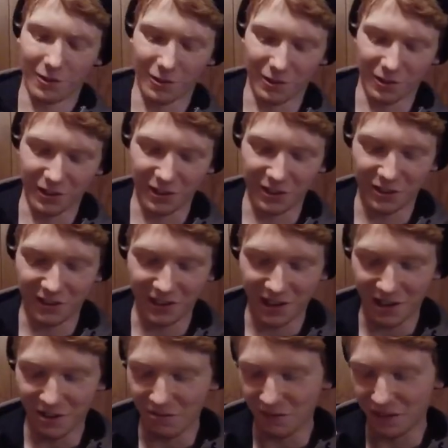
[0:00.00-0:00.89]
Holy
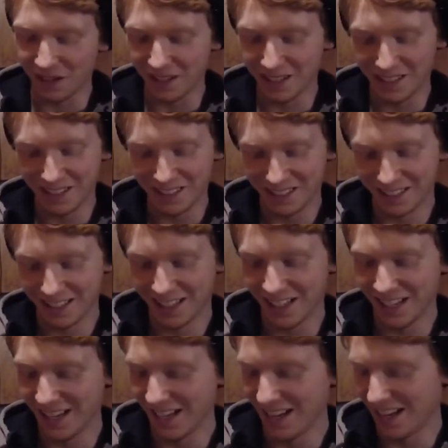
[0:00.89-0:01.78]
crap, man.
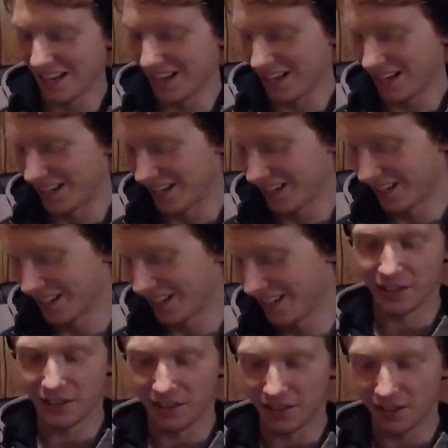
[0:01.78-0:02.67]

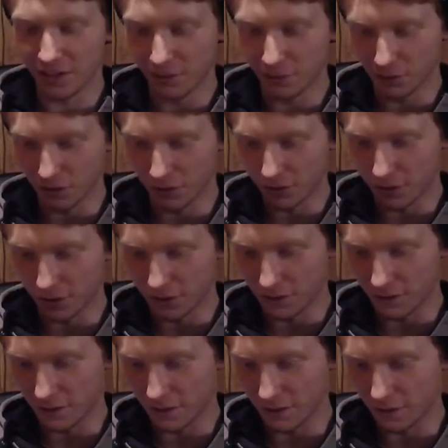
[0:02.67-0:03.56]
I can't believe this
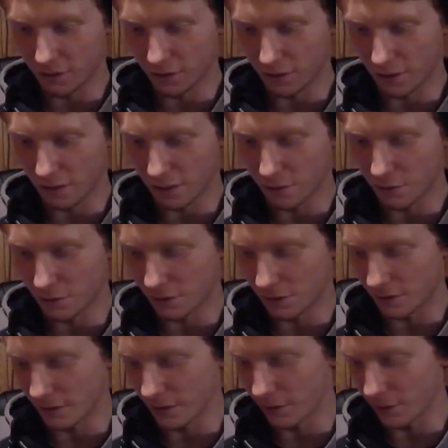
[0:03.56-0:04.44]
is actually
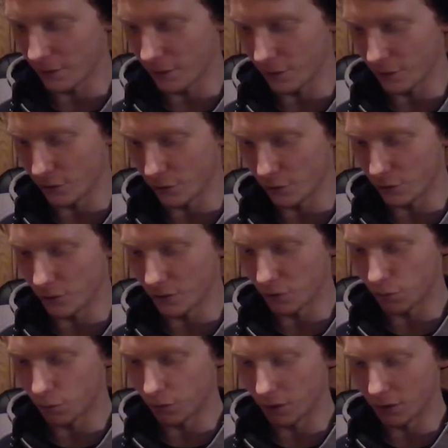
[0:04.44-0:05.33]
happening. Like, I'm actually
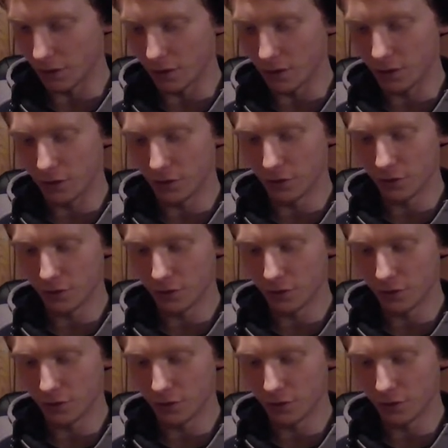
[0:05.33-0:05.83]
holding one of these.